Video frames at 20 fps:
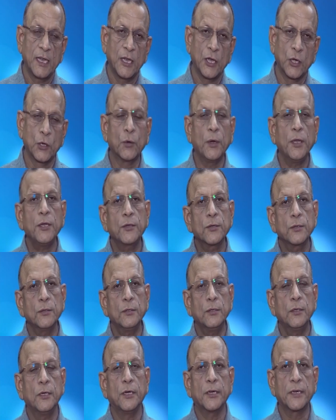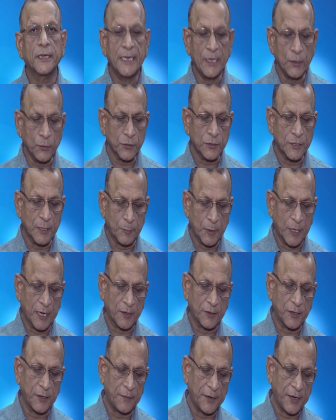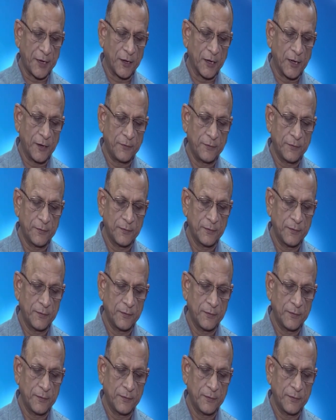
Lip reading: going to reduce the productivity of